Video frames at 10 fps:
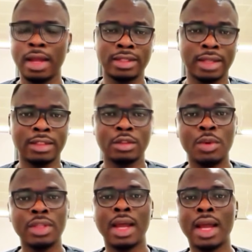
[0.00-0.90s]
as
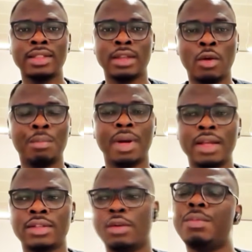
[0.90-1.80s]
someone that has a
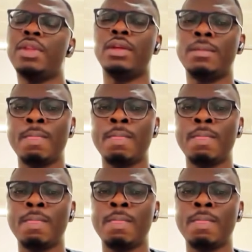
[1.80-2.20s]
compliance company,